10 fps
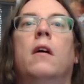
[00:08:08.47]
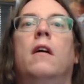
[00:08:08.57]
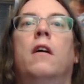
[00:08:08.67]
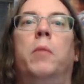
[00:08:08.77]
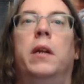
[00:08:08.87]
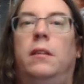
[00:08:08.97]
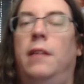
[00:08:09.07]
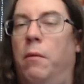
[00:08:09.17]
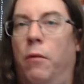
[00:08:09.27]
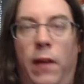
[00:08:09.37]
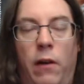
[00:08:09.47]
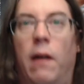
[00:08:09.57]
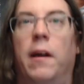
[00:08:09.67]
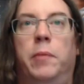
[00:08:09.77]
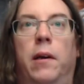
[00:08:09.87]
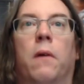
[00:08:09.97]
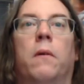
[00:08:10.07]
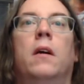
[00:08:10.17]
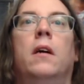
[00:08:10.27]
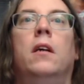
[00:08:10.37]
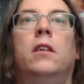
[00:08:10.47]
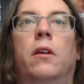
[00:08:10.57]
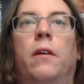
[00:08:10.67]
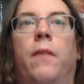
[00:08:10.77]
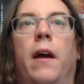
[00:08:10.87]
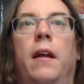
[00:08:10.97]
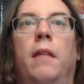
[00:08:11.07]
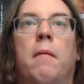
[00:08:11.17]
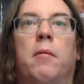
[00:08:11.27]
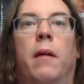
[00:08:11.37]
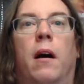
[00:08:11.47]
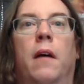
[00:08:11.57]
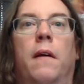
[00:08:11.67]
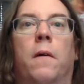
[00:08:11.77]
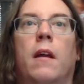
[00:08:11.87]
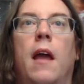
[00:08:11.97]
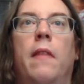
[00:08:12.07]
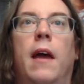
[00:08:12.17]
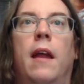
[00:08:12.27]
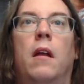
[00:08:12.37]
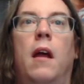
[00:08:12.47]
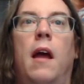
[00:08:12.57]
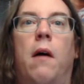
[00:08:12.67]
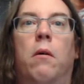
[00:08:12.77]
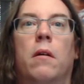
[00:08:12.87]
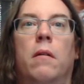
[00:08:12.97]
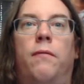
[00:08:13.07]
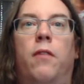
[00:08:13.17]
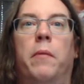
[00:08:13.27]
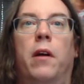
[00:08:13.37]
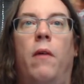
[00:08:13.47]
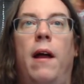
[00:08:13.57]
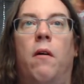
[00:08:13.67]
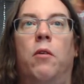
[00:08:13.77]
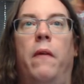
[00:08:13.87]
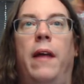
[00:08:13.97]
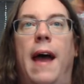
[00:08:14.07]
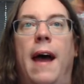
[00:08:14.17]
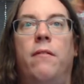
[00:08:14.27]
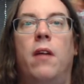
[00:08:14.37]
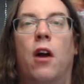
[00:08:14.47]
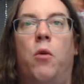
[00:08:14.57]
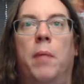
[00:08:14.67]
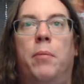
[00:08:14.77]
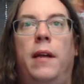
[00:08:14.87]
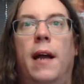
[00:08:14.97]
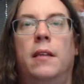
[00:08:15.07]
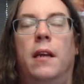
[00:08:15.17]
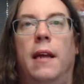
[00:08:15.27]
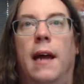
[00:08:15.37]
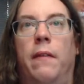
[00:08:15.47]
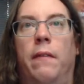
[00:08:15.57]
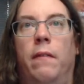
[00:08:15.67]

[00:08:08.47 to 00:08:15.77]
which they will figure out as we go. So they're fighting, blah, blah, blah, you know, and then out from the ground where they have not quite protected it yet,